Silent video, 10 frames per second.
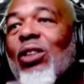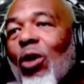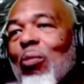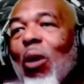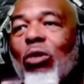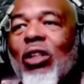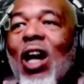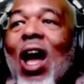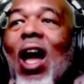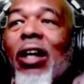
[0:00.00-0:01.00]
so most
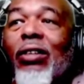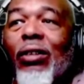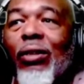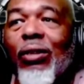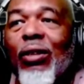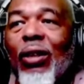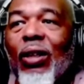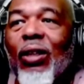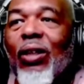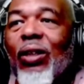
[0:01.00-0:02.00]
guys,
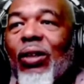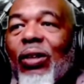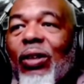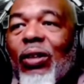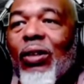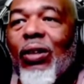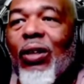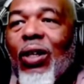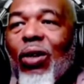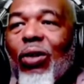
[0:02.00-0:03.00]

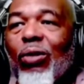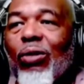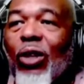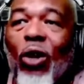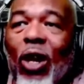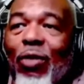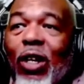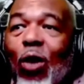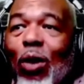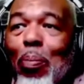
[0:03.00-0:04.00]
you know, don't
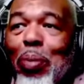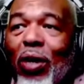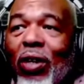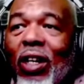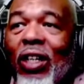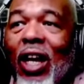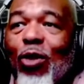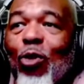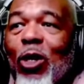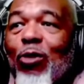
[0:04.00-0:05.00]
even know what a pillion is.
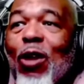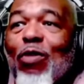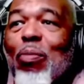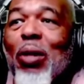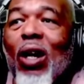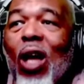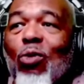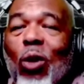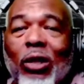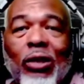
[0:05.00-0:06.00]
Like you've never been
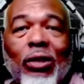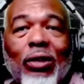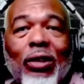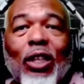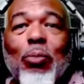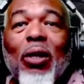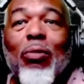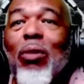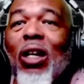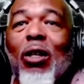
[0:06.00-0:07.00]
on one. It's
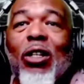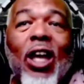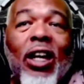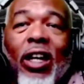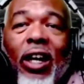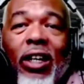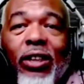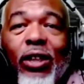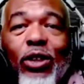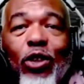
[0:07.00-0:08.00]
been many
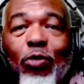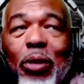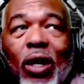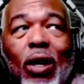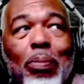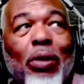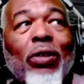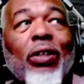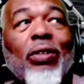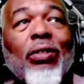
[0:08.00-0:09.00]
decades since you've been on a
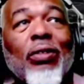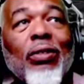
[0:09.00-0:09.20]
pillion.